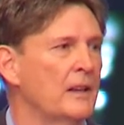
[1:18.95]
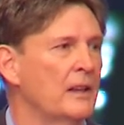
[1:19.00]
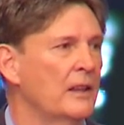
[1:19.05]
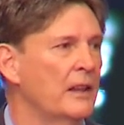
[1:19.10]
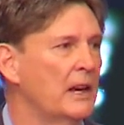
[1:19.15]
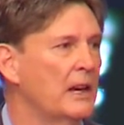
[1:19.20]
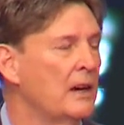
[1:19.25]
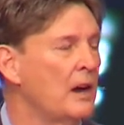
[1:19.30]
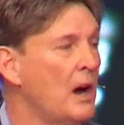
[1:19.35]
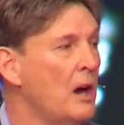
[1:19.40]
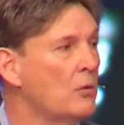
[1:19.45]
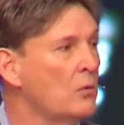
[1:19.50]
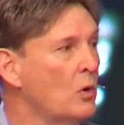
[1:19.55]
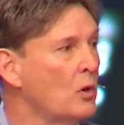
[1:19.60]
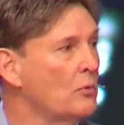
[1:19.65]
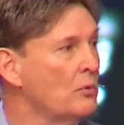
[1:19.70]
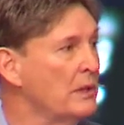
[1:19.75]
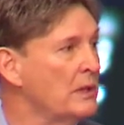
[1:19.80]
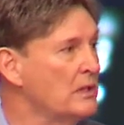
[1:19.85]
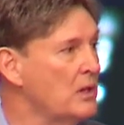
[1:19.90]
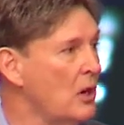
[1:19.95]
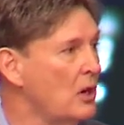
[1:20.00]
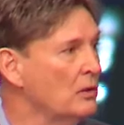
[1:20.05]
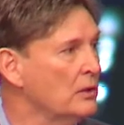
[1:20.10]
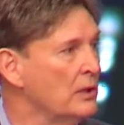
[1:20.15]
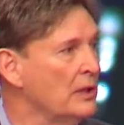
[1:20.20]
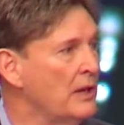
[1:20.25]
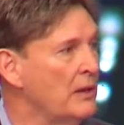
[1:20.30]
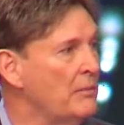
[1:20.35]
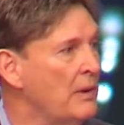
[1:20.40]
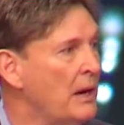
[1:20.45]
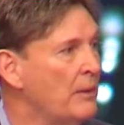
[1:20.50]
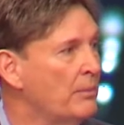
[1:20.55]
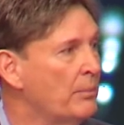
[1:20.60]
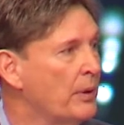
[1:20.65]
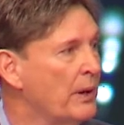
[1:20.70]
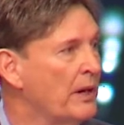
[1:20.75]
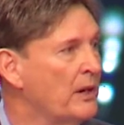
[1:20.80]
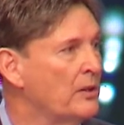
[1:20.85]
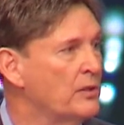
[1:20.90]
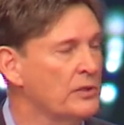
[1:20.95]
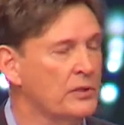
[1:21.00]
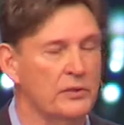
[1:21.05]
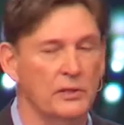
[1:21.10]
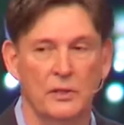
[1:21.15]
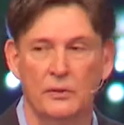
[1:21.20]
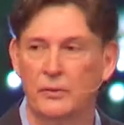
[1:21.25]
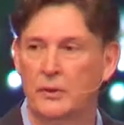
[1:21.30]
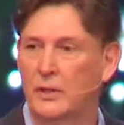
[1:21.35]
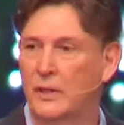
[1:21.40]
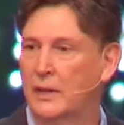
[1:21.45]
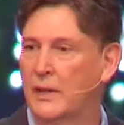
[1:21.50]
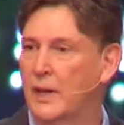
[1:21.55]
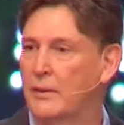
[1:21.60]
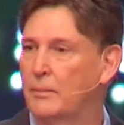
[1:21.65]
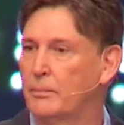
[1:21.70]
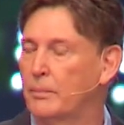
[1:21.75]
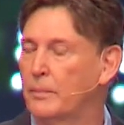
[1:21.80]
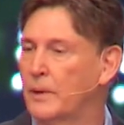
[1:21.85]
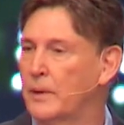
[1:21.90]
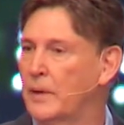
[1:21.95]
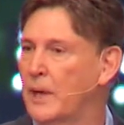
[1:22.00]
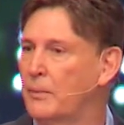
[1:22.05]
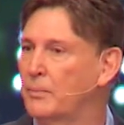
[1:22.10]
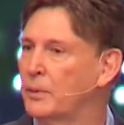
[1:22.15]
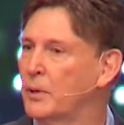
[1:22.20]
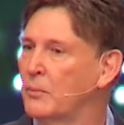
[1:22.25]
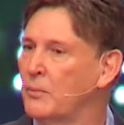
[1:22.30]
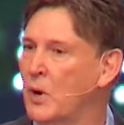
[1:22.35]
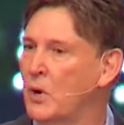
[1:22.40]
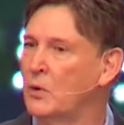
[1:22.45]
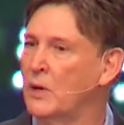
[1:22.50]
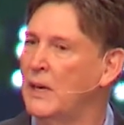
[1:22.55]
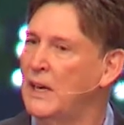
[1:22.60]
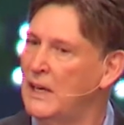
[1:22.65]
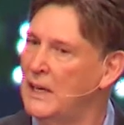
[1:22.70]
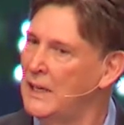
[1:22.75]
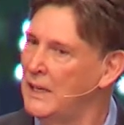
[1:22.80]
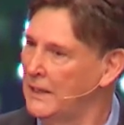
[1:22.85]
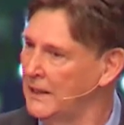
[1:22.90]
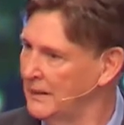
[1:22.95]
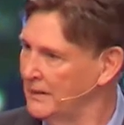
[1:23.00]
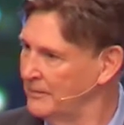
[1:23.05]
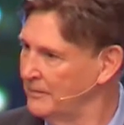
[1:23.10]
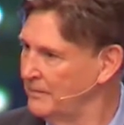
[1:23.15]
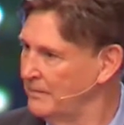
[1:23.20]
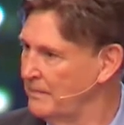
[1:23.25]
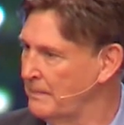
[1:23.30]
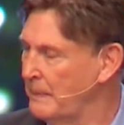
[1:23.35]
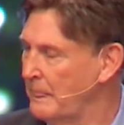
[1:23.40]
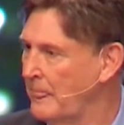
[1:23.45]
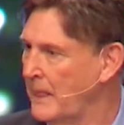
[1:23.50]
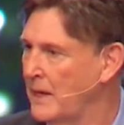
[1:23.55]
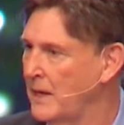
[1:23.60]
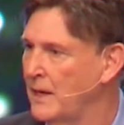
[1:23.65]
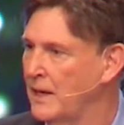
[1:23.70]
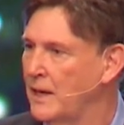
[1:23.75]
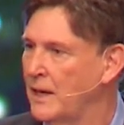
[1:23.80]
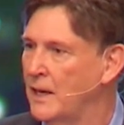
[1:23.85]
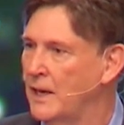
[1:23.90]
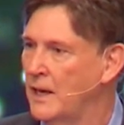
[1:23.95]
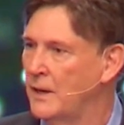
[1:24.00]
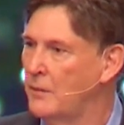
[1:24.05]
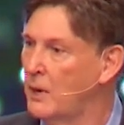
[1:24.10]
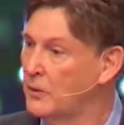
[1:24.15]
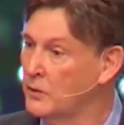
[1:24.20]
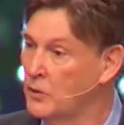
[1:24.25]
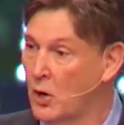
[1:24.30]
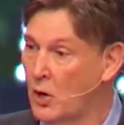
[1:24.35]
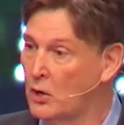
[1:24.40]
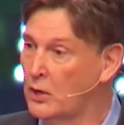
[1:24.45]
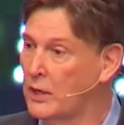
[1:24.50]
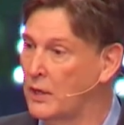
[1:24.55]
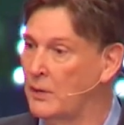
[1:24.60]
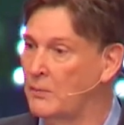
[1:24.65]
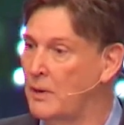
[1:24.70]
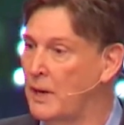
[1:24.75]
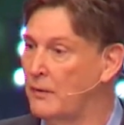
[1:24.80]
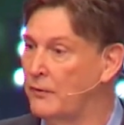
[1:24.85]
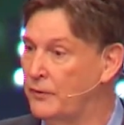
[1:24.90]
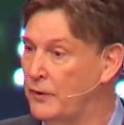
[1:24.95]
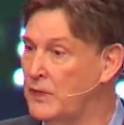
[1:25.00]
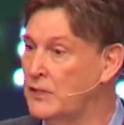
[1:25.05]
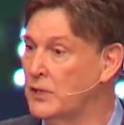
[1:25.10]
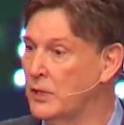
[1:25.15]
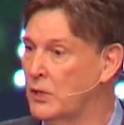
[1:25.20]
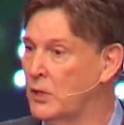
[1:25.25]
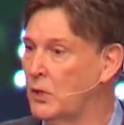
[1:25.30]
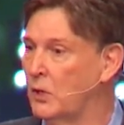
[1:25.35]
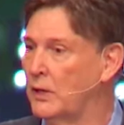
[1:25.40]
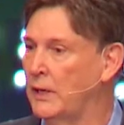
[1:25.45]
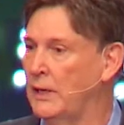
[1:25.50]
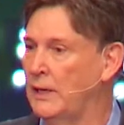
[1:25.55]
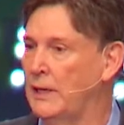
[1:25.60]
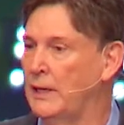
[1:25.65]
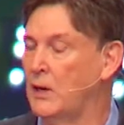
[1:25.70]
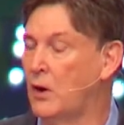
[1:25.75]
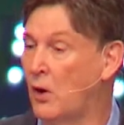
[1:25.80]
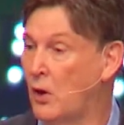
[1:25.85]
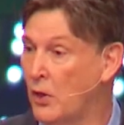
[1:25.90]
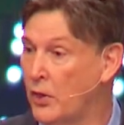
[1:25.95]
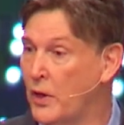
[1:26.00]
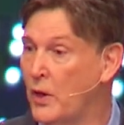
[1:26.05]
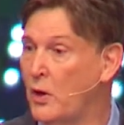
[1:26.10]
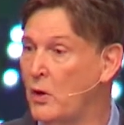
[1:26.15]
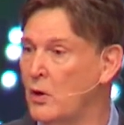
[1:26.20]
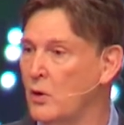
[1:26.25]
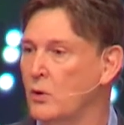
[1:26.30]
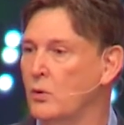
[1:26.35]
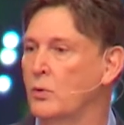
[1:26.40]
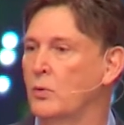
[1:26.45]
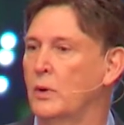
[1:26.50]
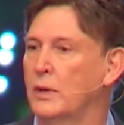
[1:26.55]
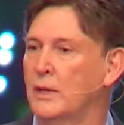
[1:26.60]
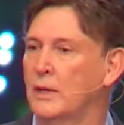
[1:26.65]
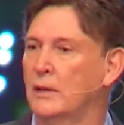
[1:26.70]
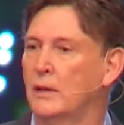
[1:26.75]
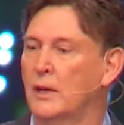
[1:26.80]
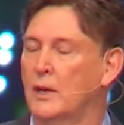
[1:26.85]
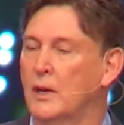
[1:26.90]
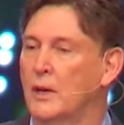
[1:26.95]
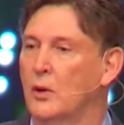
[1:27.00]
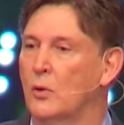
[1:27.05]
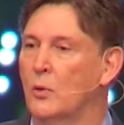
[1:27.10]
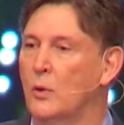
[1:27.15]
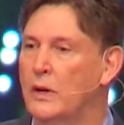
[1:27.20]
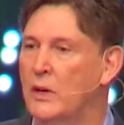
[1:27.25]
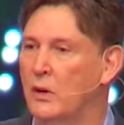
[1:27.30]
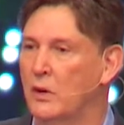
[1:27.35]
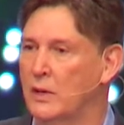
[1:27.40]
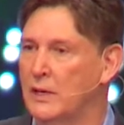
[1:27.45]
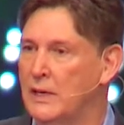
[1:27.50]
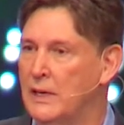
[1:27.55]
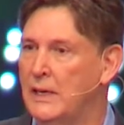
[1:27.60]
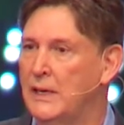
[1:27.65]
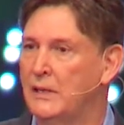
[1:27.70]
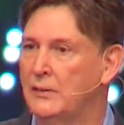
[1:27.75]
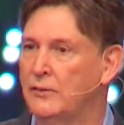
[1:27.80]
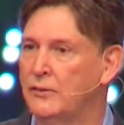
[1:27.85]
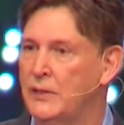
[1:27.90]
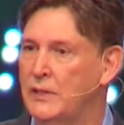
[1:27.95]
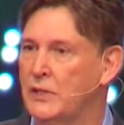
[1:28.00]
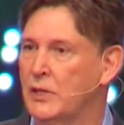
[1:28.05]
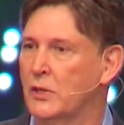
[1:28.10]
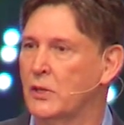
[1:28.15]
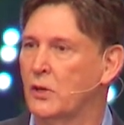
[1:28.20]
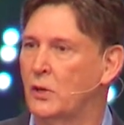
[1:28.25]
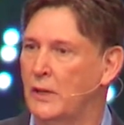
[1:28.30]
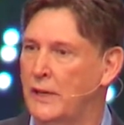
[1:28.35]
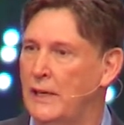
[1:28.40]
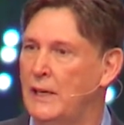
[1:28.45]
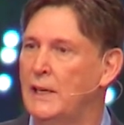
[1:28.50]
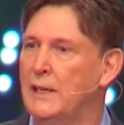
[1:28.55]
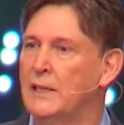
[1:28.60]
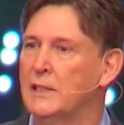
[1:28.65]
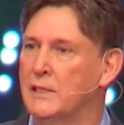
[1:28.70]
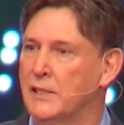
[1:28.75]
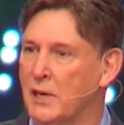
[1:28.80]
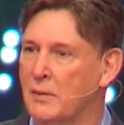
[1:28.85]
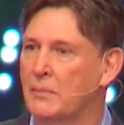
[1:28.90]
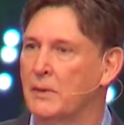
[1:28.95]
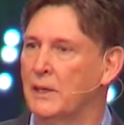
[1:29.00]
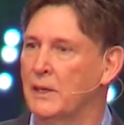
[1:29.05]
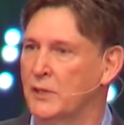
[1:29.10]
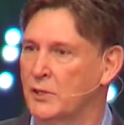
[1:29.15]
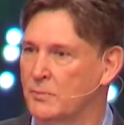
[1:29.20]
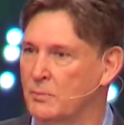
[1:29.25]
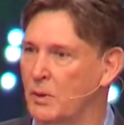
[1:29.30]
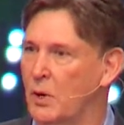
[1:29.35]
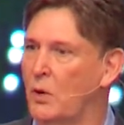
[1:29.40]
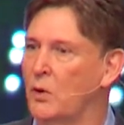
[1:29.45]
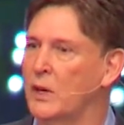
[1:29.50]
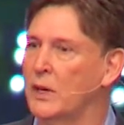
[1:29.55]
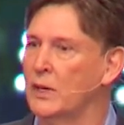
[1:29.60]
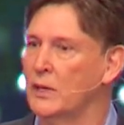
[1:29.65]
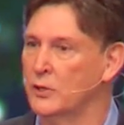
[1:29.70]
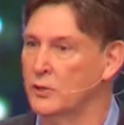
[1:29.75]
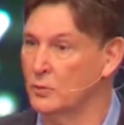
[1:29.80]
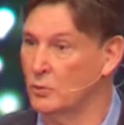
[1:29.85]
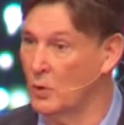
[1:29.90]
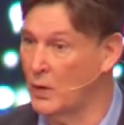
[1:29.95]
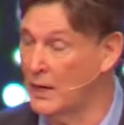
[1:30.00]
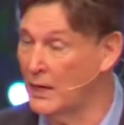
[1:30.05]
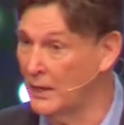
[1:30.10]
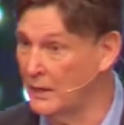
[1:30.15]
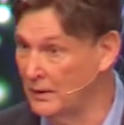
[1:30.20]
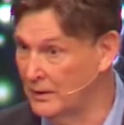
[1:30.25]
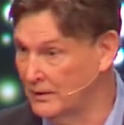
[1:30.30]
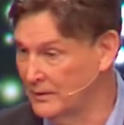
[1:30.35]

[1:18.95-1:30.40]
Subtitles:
that God wanted me to talk today about prayers that promote healing. And I'm not talking about physical healing, although when we are in need of physical healing, something is broken as well.